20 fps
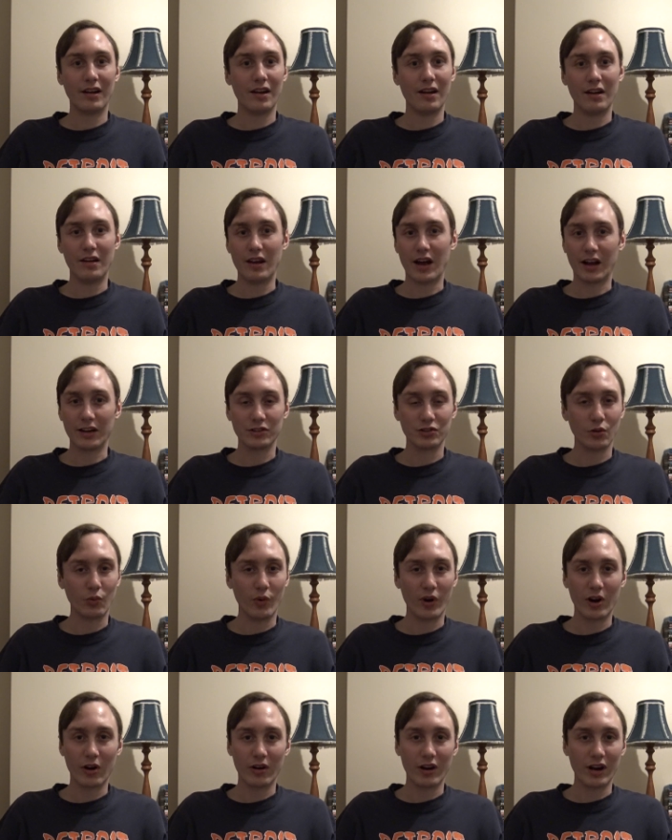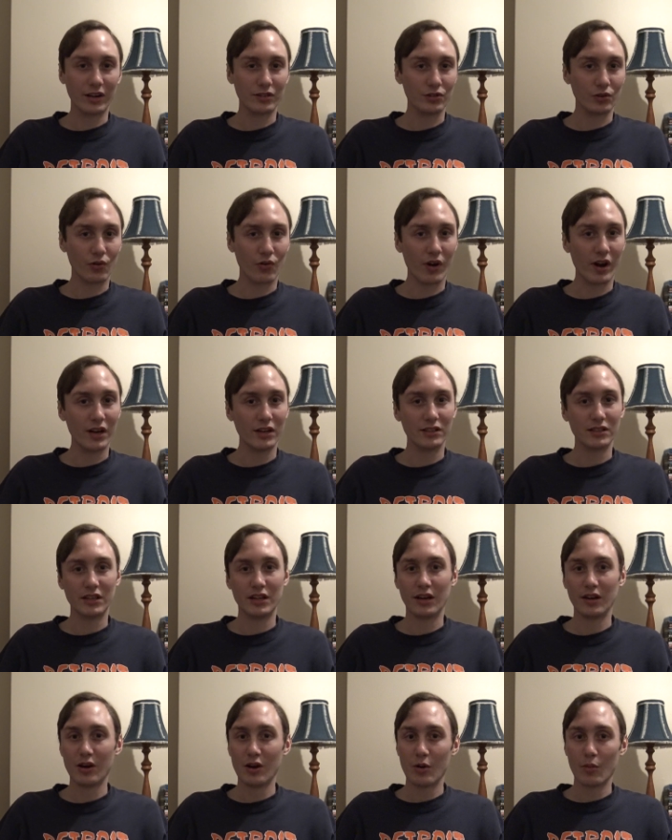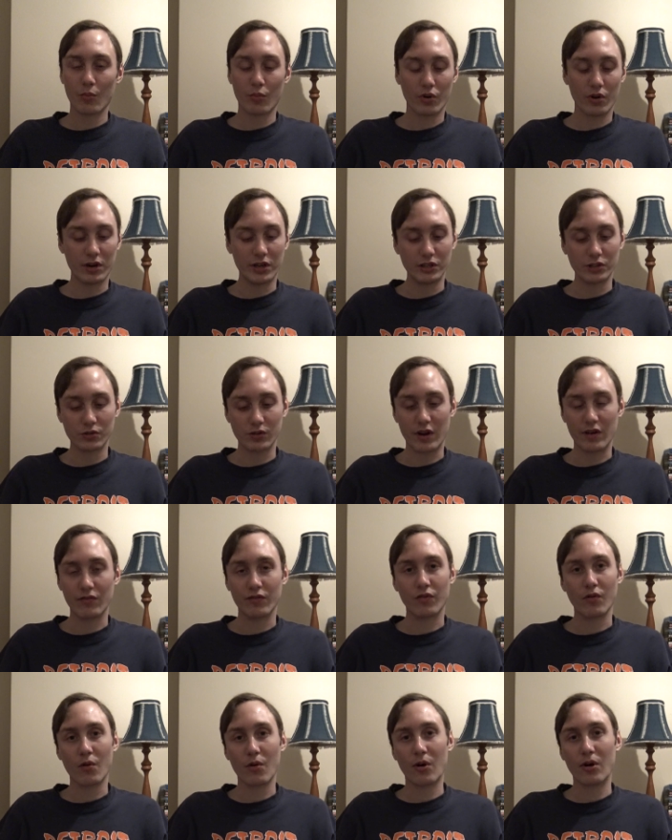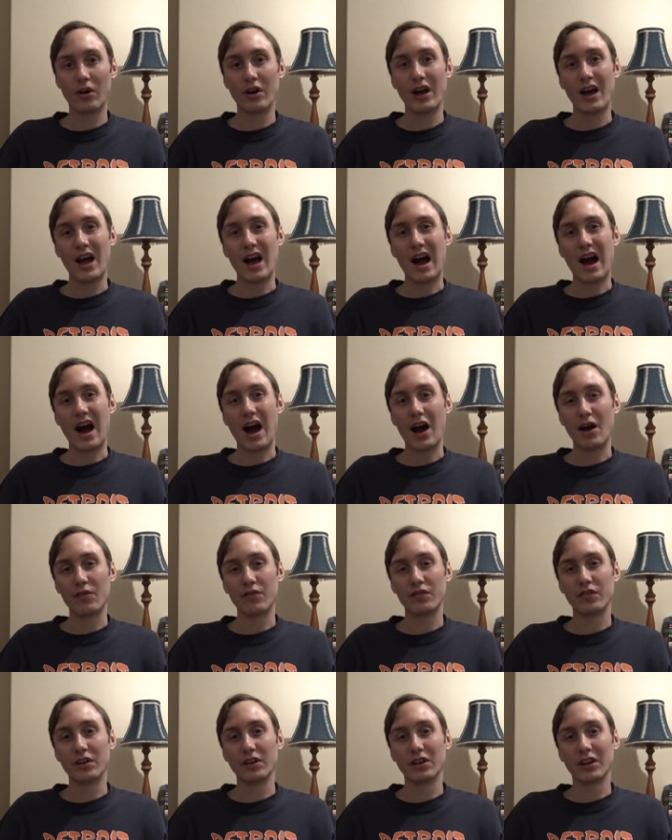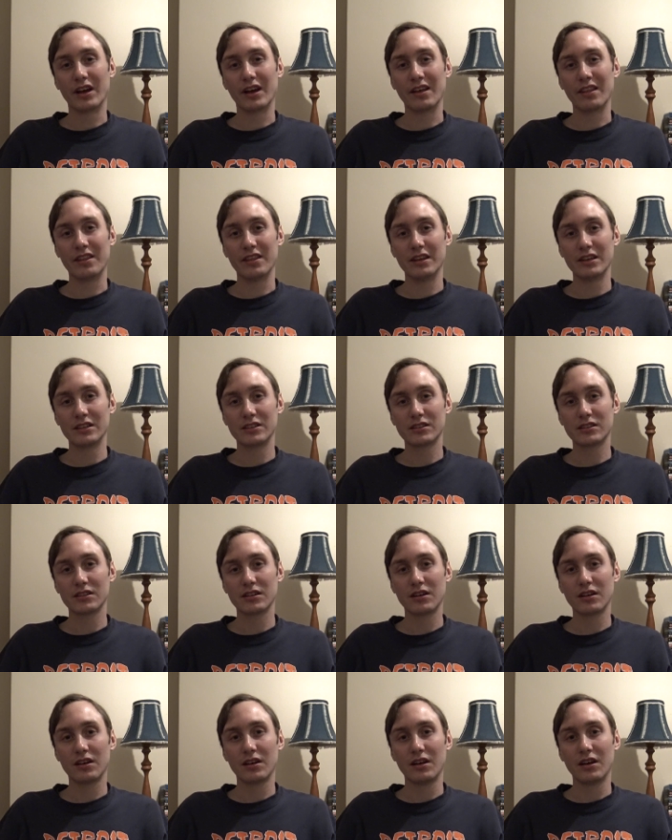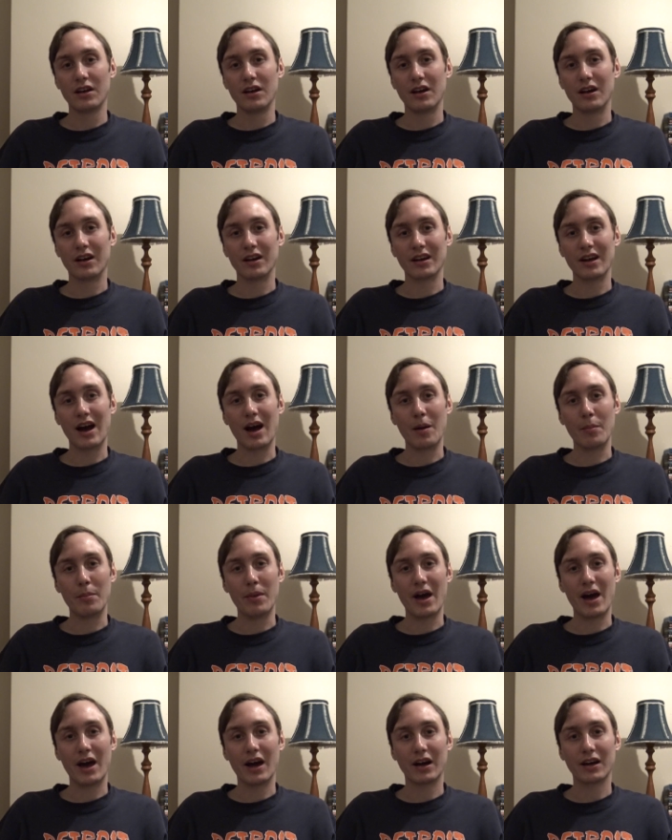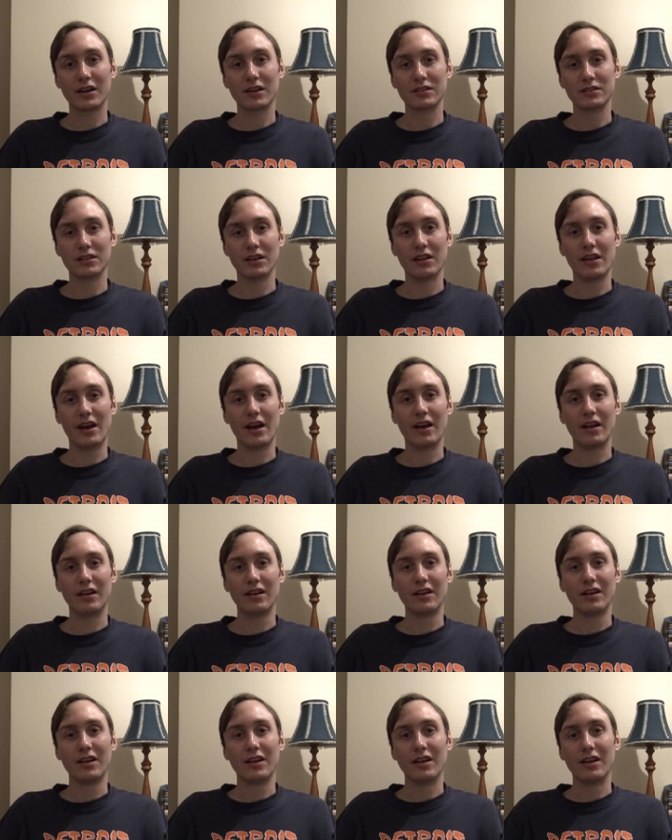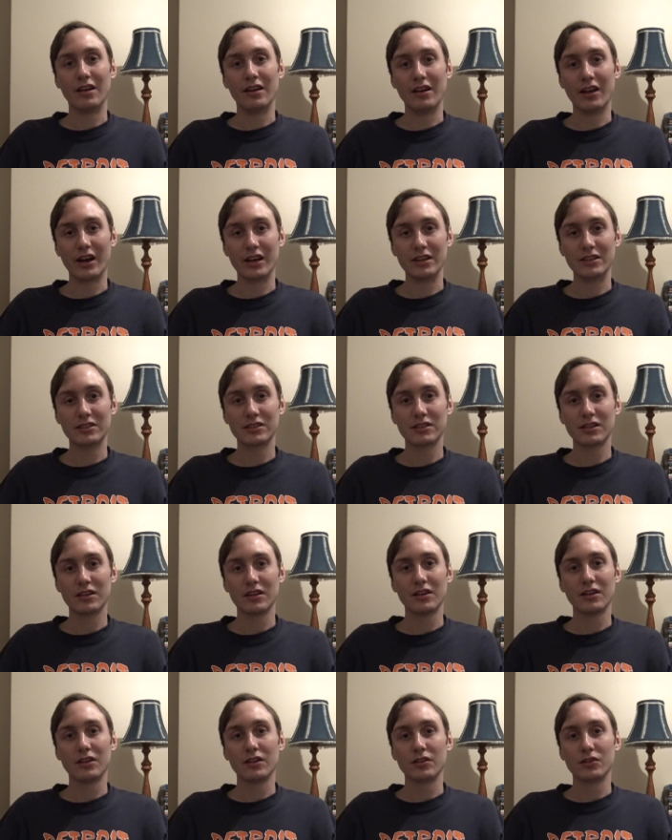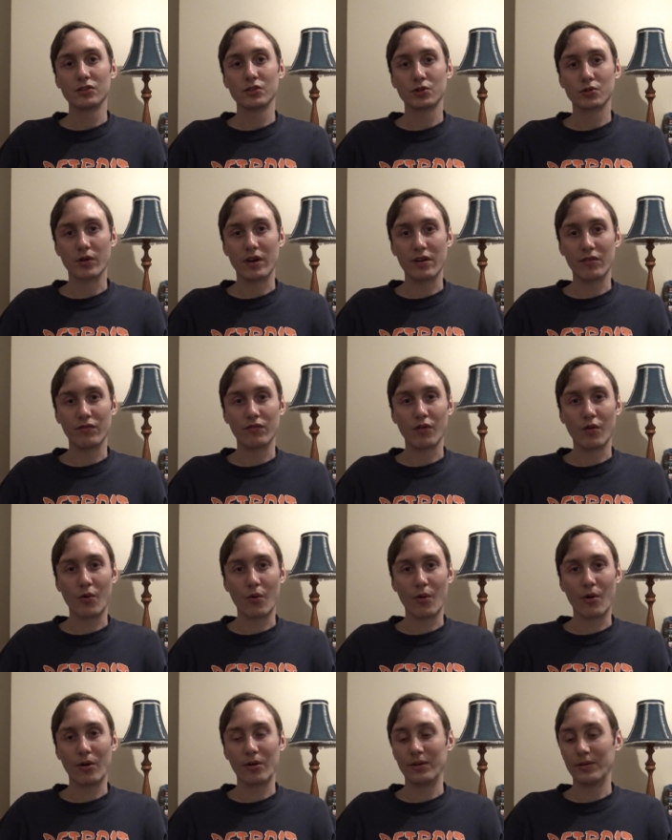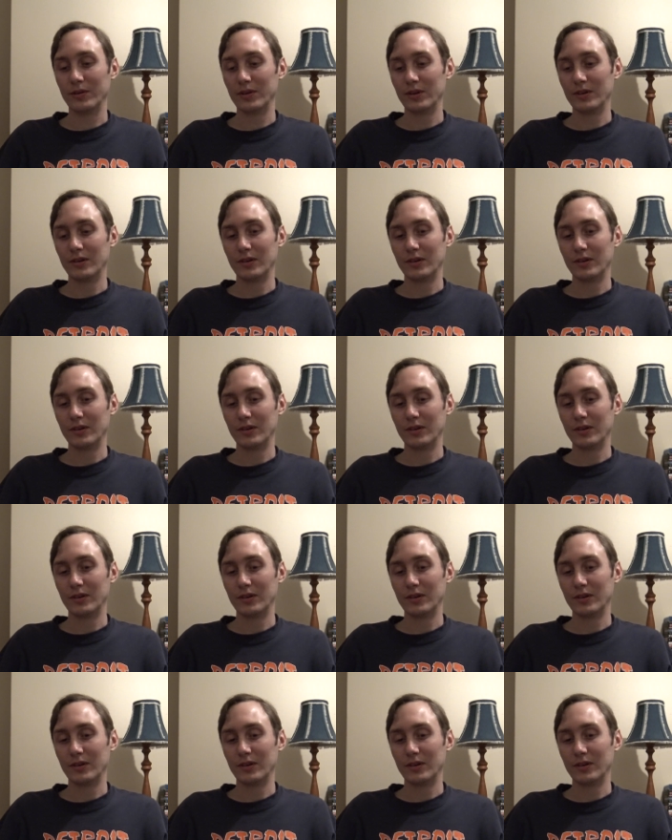not too weird, not too crazy, pretty straightforward. I feel like this got back to that nice, straightforward